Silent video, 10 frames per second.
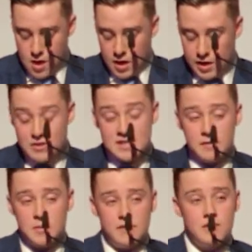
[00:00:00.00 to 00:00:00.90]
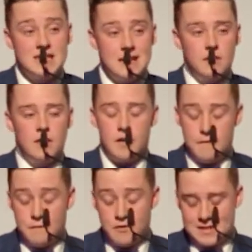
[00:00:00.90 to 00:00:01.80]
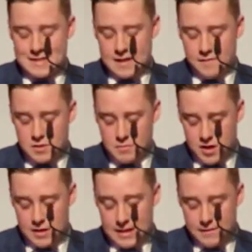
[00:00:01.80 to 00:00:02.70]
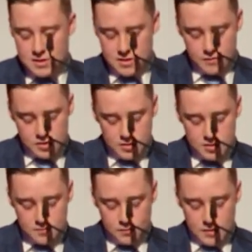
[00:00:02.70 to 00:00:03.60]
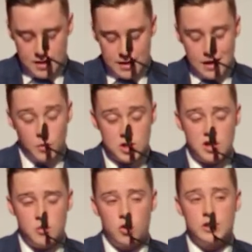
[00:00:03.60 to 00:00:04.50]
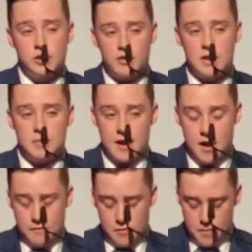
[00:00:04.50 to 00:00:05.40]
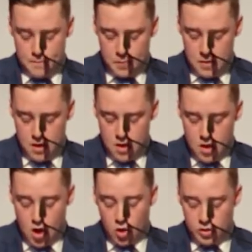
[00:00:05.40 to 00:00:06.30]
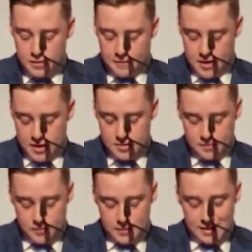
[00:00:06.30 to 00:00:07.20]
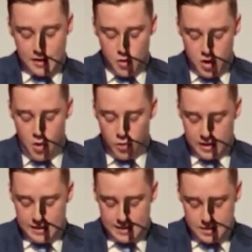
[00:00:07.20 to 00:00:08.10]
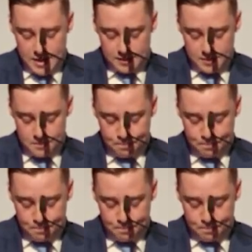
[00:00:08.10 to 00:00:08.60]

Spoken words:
I've received my Leaving Cert results, in which I'd worked incredibly hard for, only to find that they were not what I had expected.